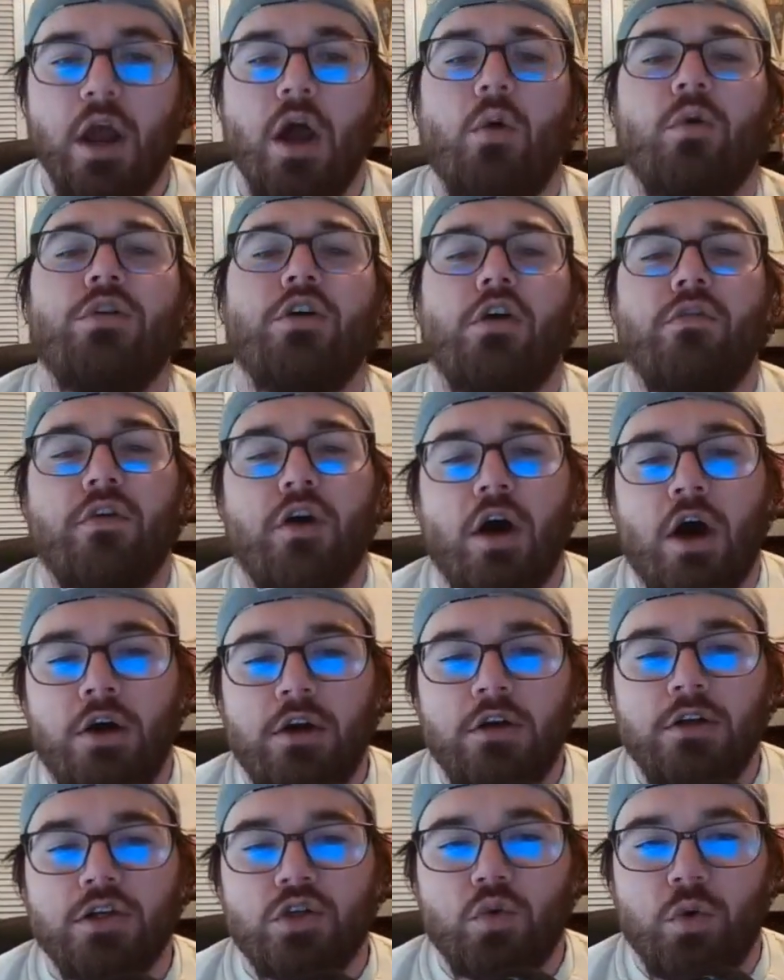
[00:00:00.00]
With over
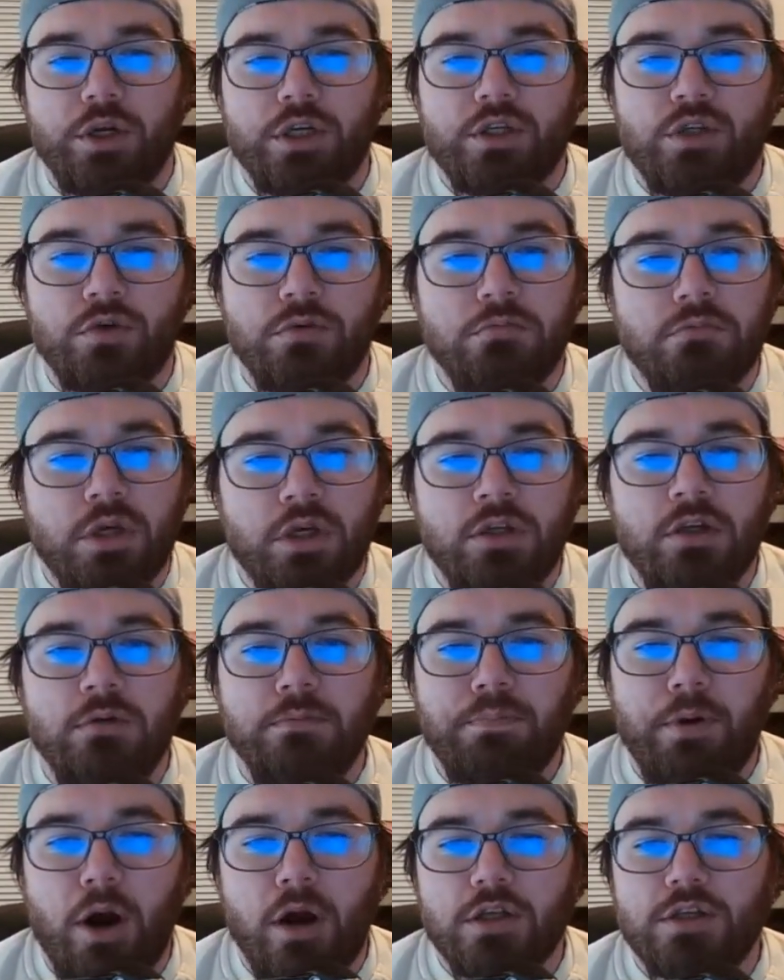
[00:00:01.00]
122 million
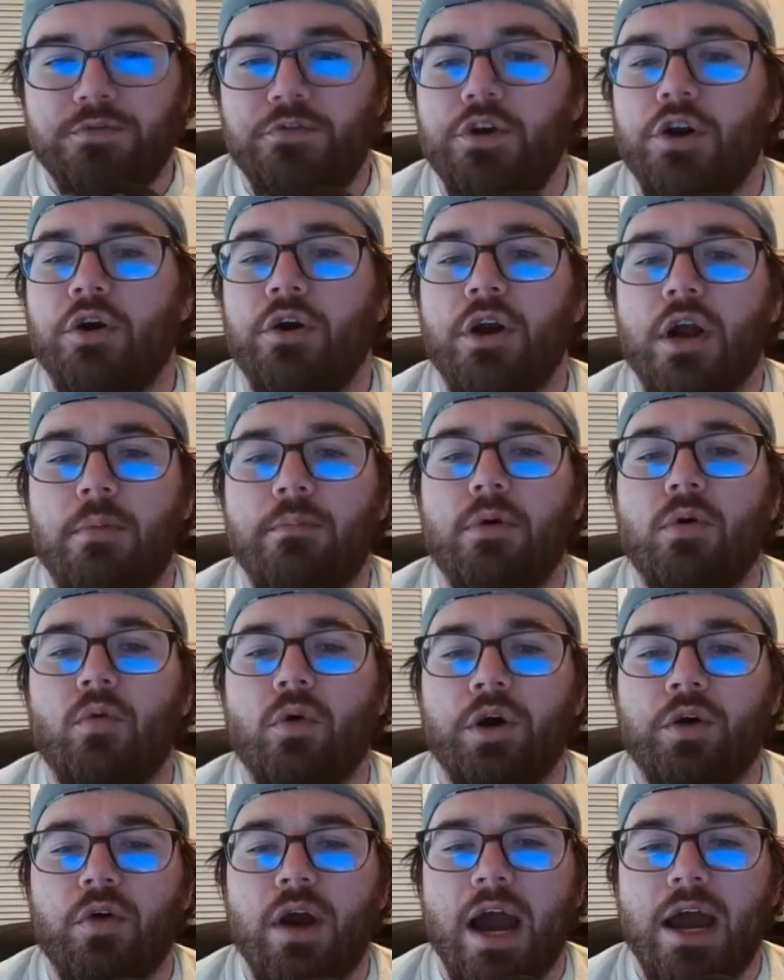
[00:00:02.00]
parts for your number
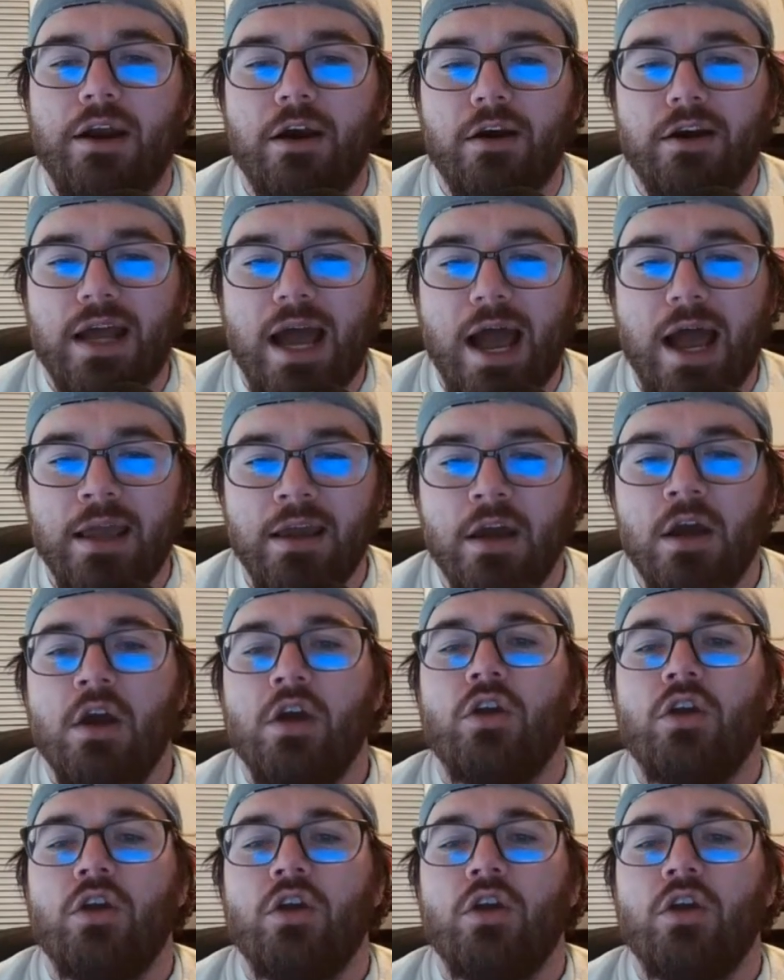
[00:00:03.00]
one ride or die,